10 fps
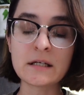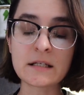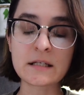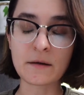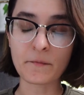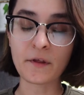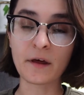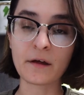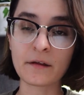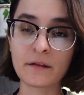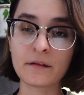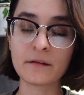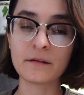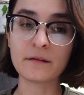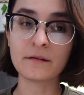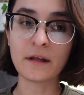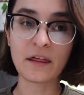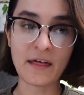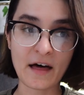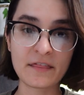something
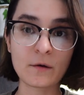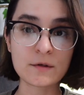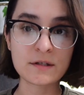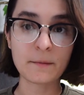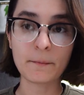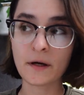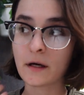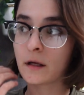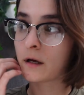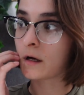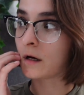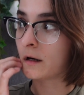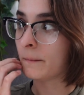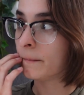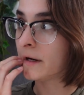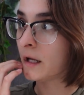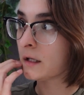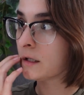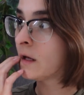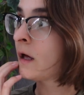like that was thumping, but
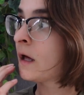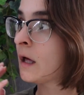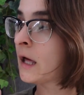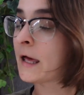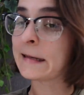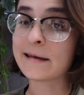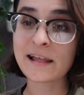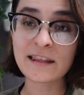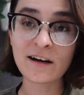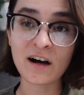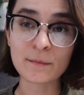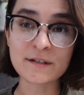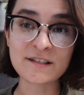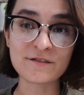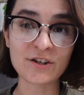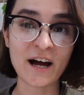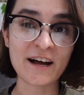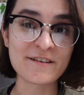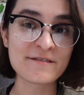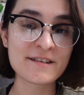not the calmest of
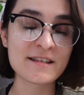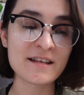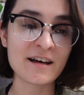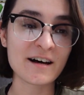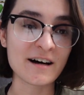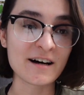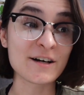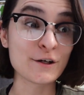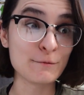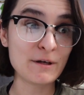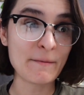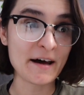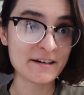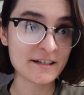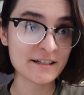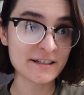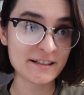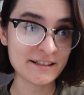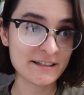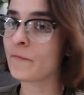drives. Could be better.
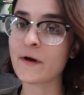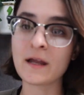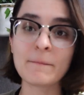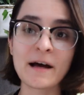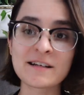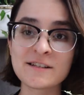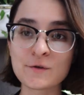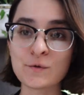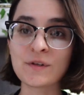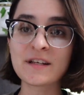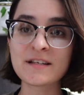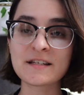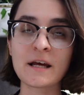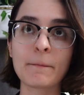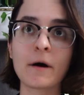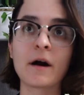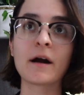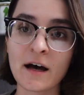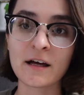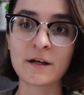But back to this state
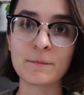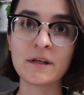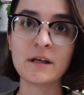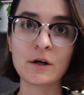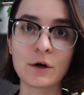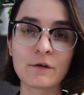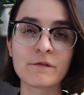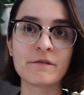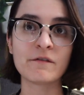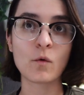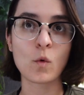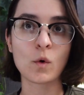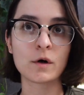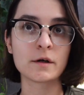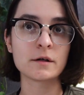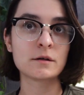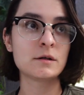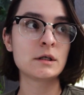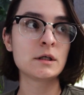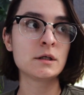park, I am here for
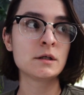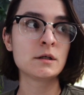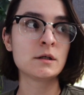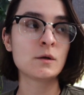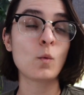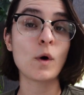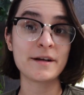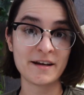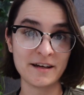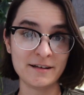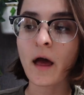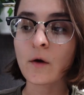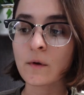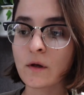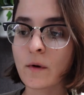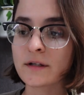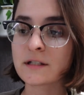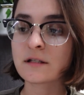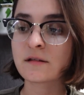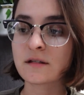1 night. I really wanted
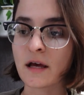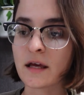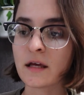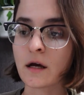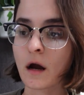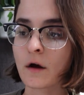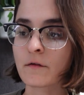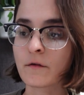to stay here